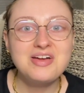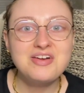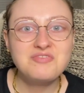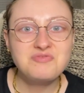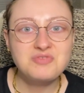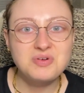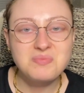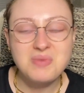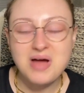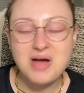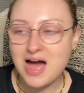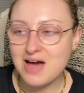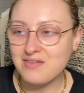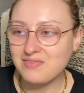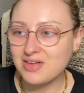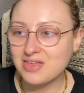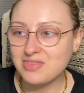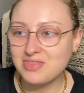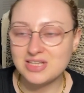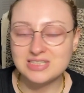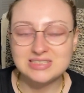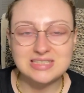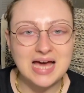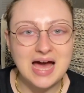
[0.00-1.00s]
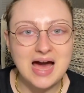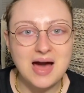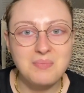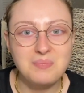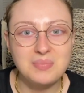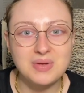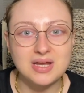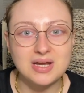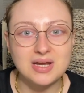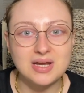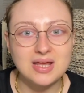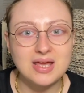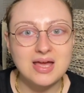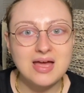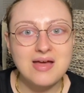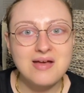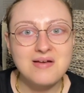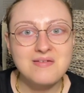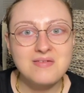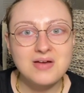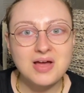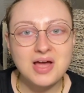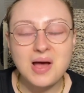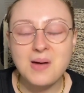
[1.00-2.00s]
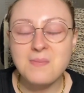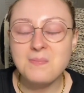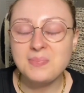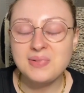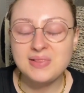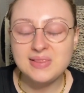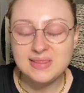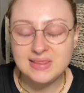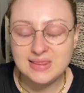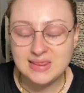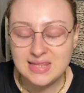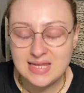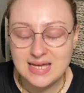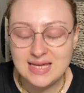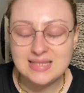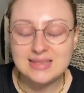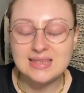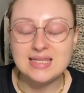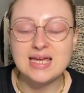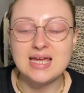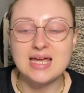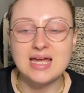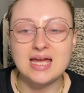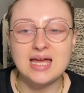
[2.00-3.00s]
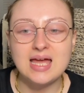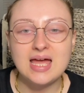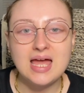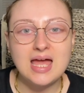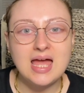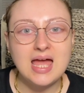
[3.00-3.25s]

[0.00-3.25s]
from having this happen completely